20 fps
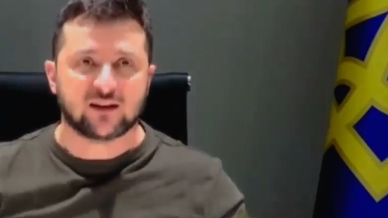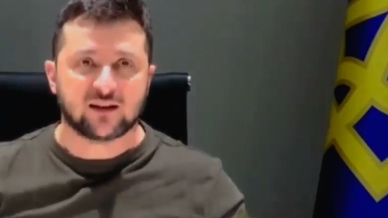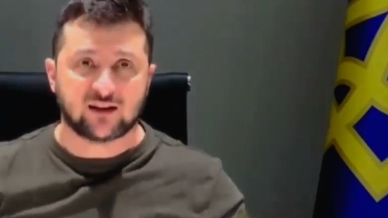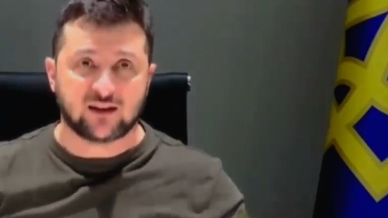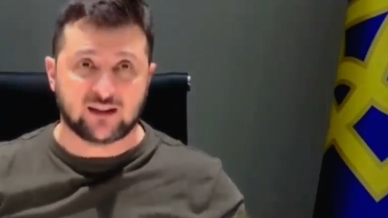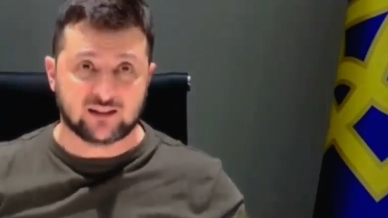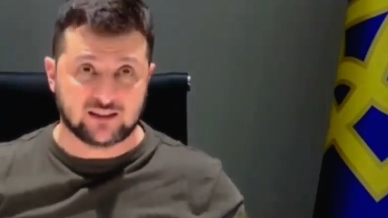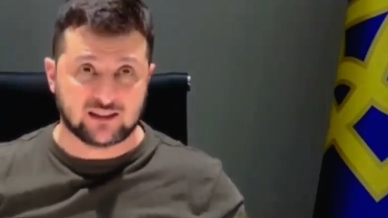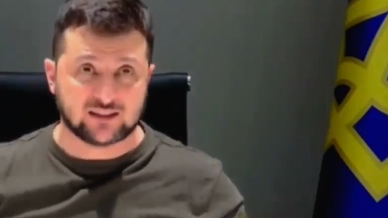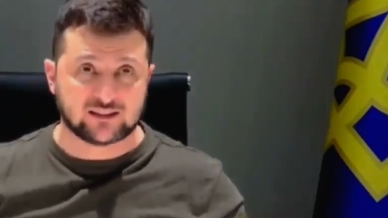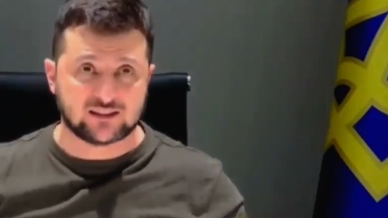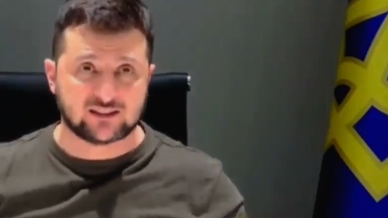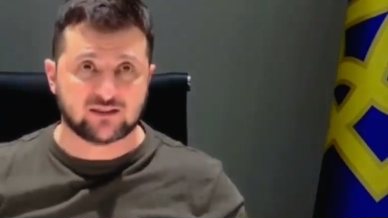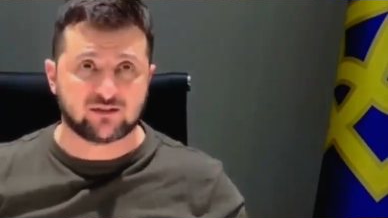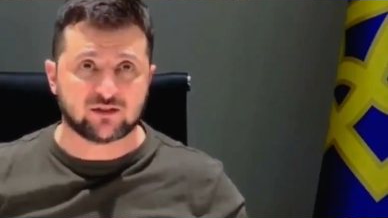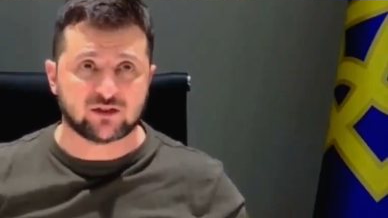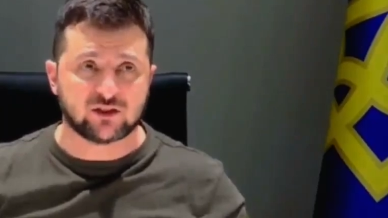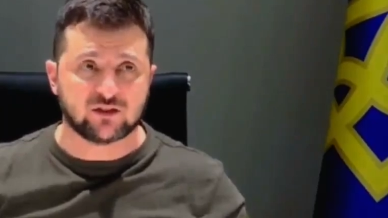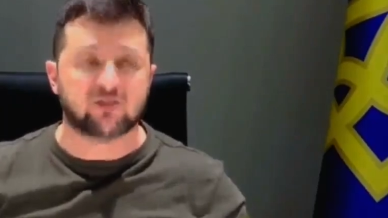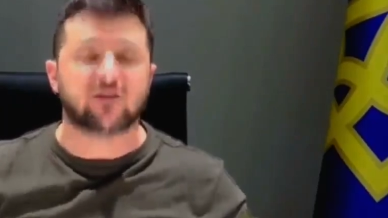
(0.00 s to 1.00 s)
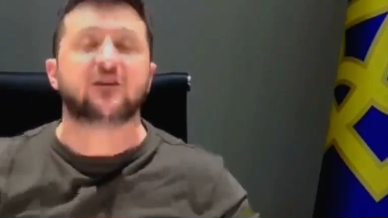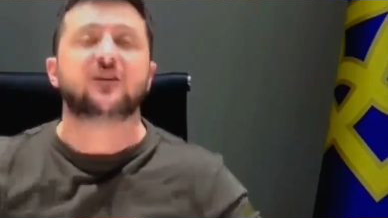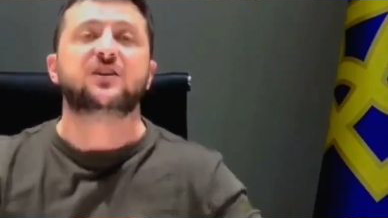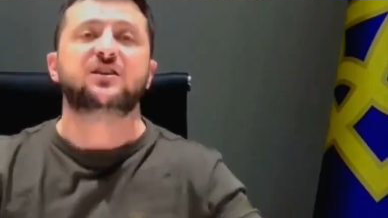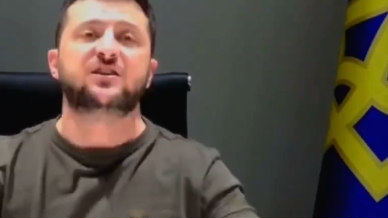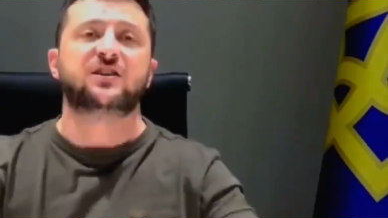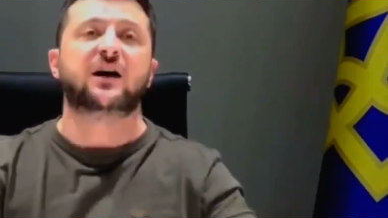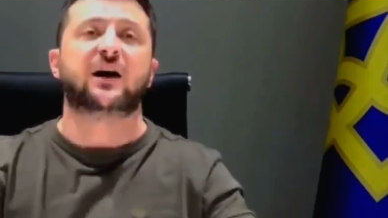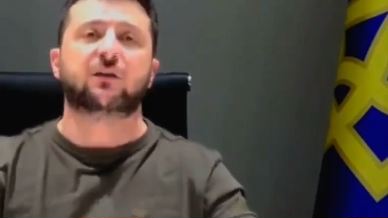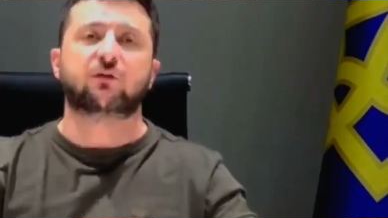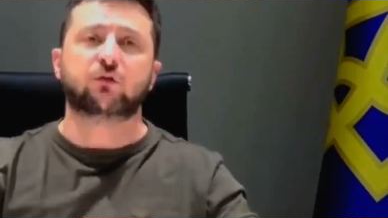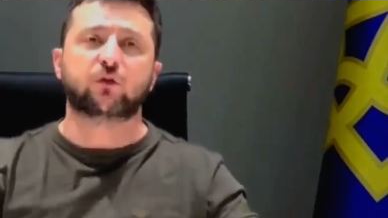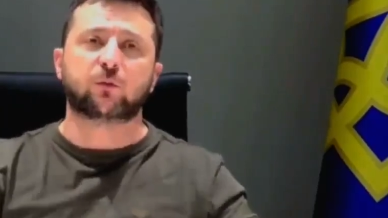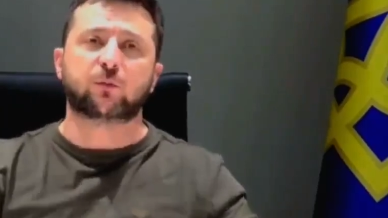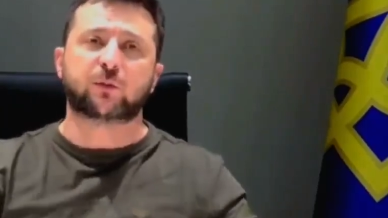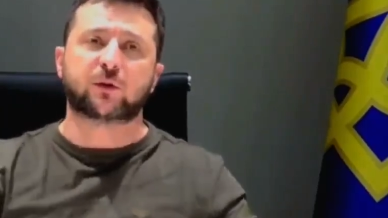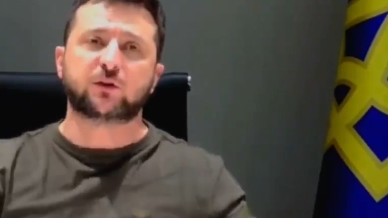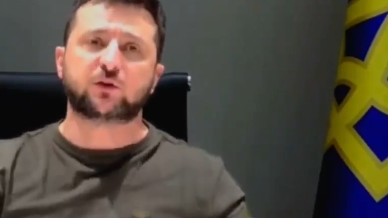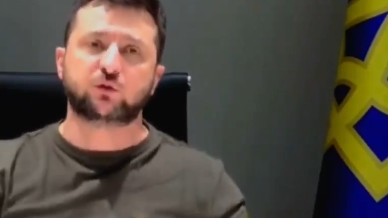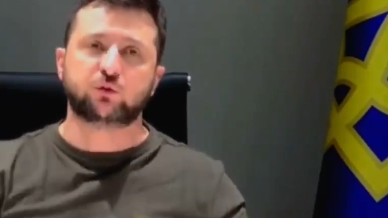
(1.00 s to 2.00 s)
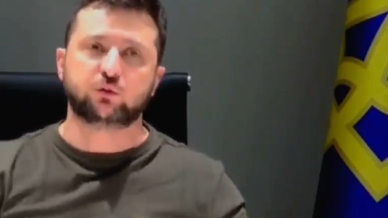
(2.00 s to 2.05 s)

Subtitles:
and how specifically this will be